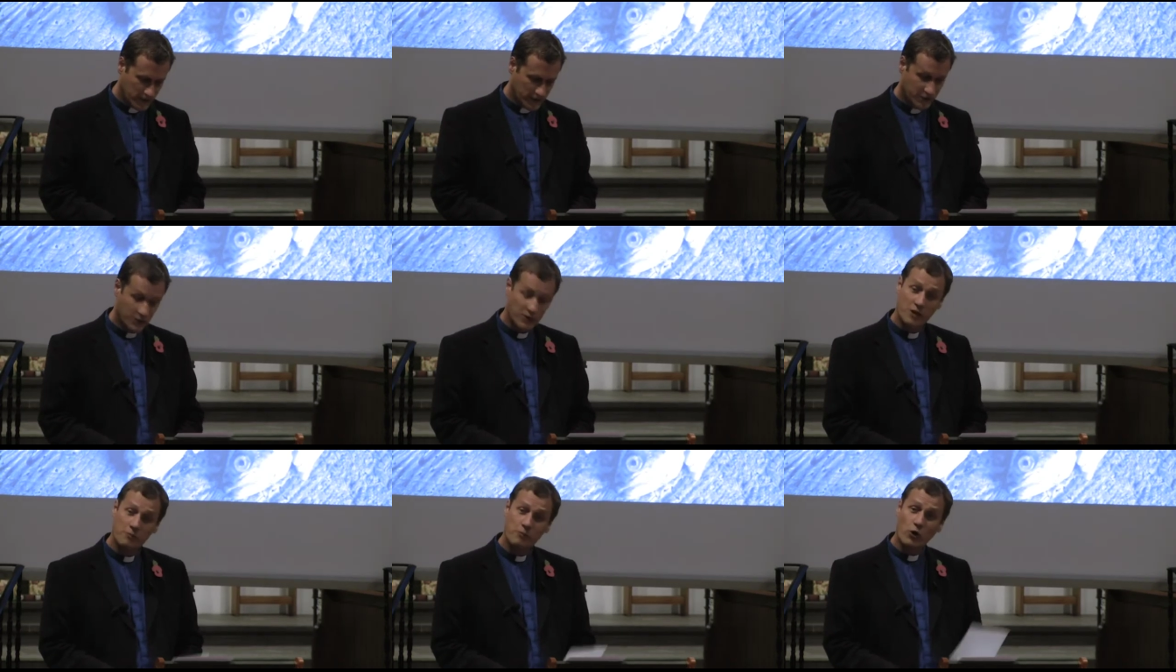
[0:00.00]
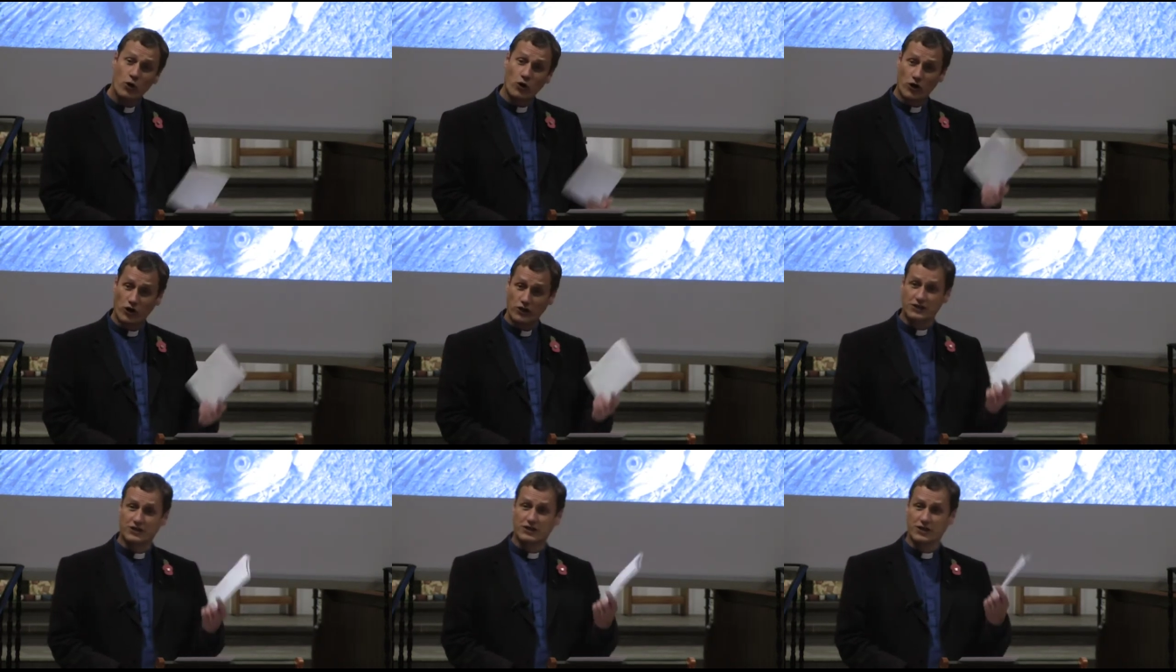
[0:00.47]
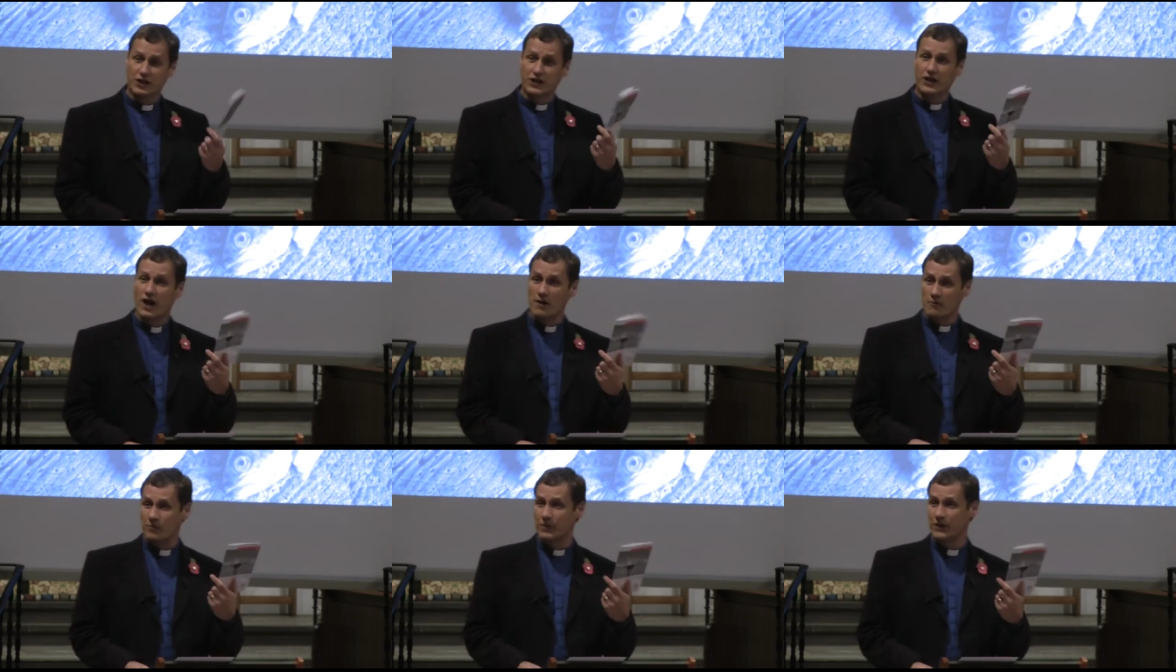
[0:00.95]
So in the booklets that
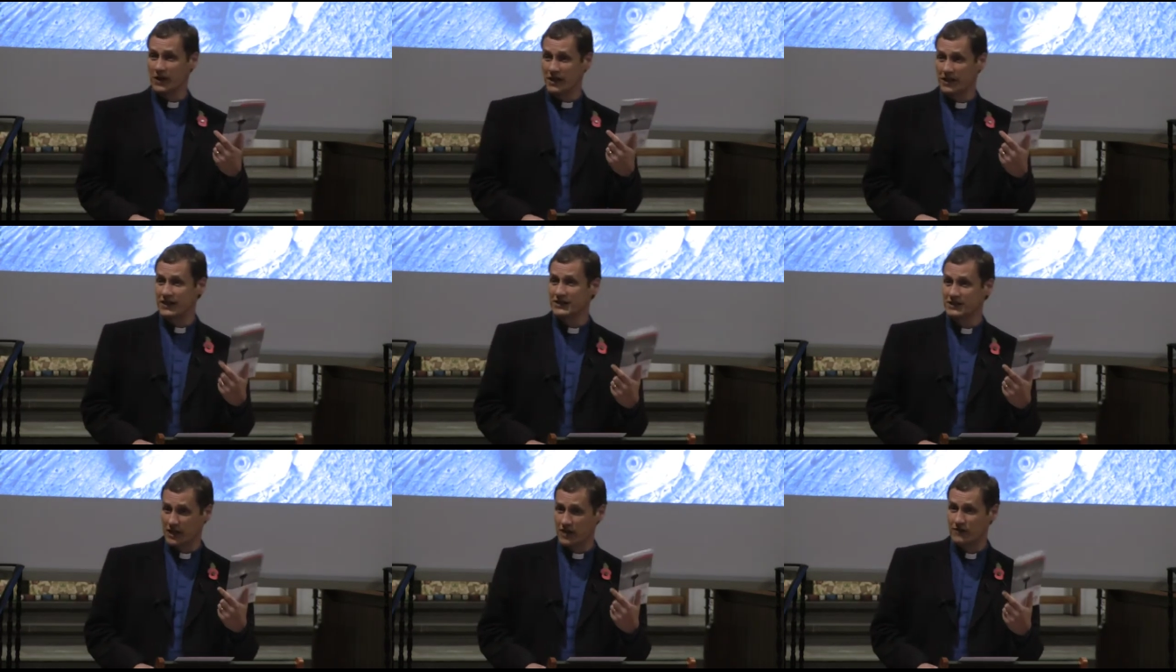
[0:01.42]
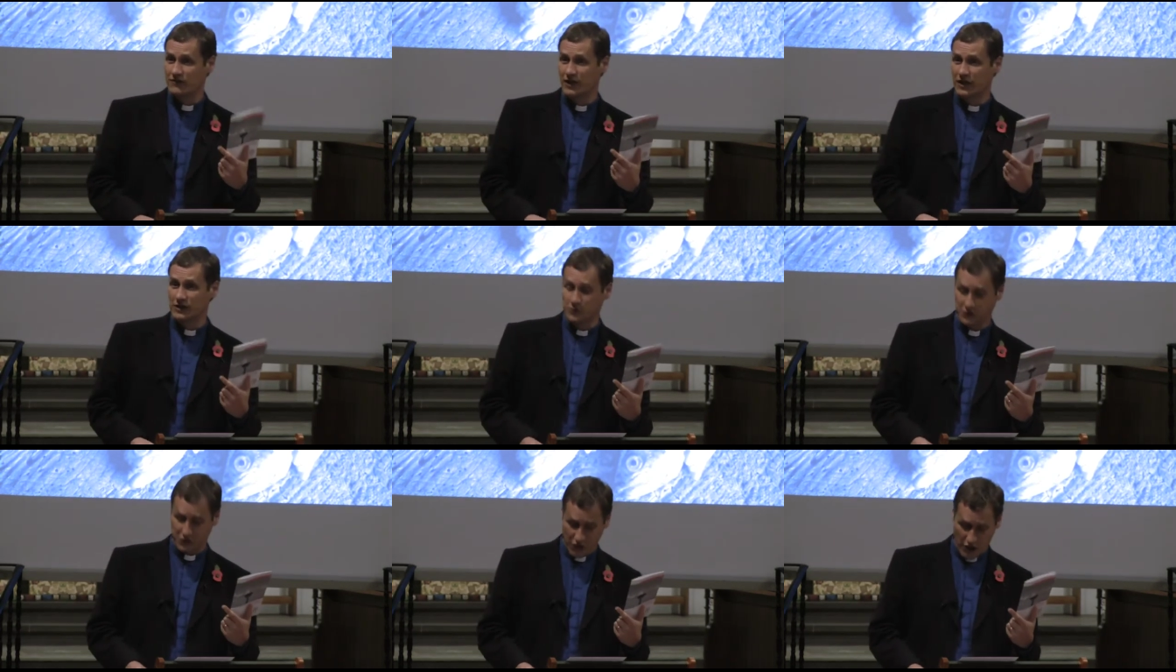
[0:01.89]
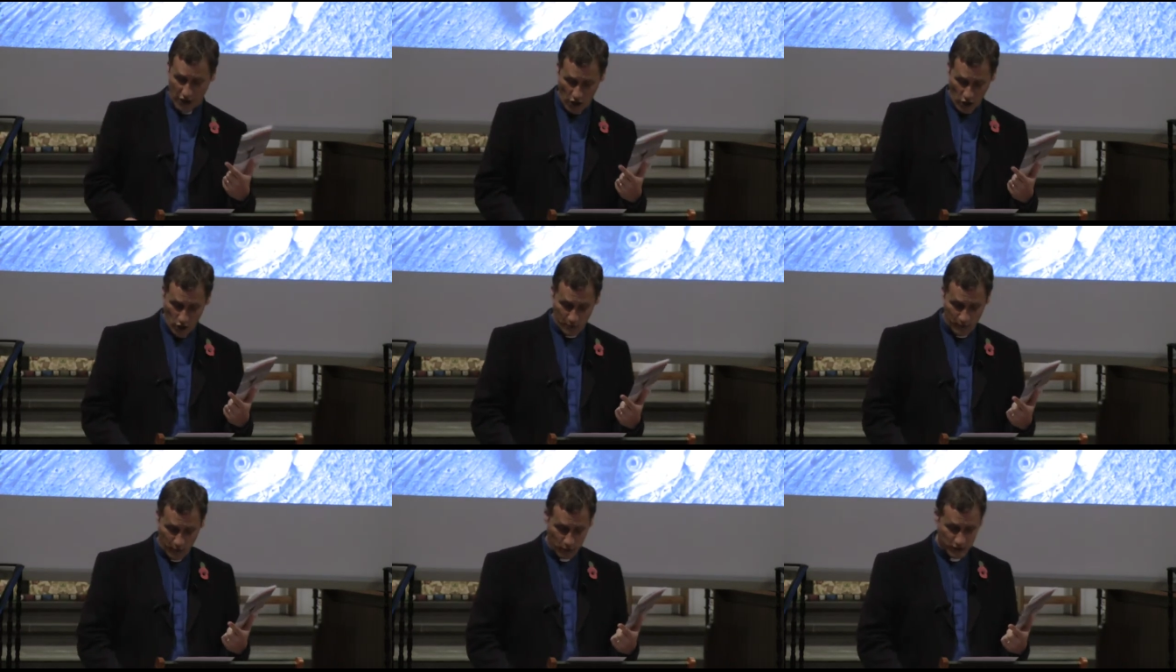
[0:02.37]
accompany these evenings, which I
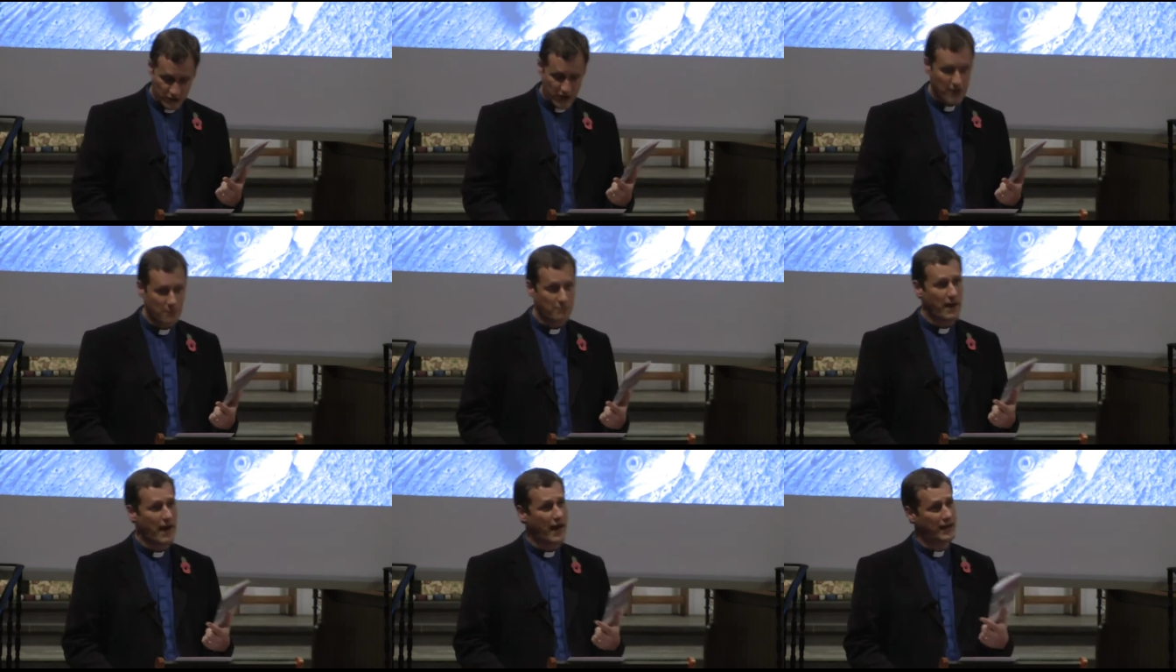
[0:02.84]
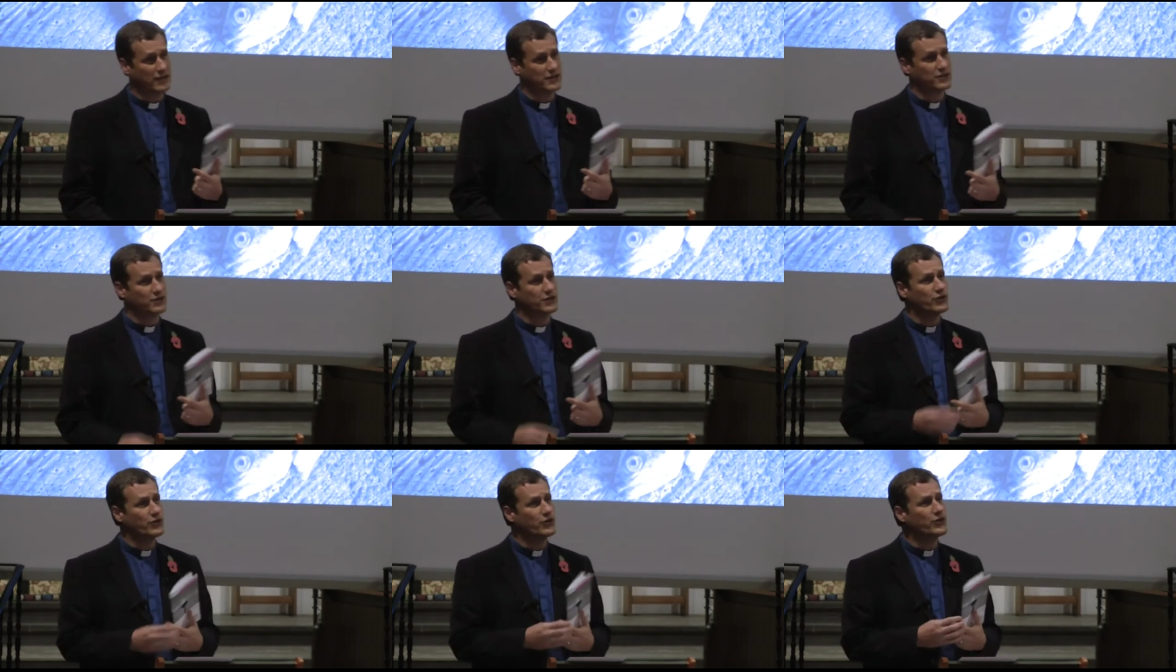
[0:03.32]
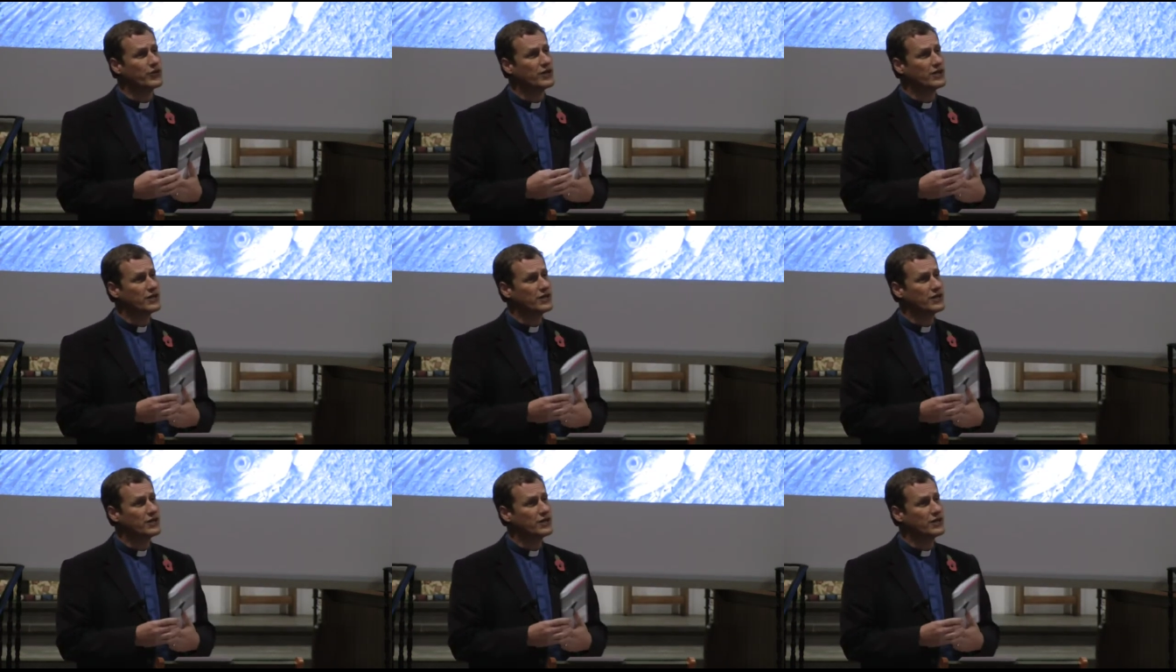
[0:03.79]
hope you'll take back to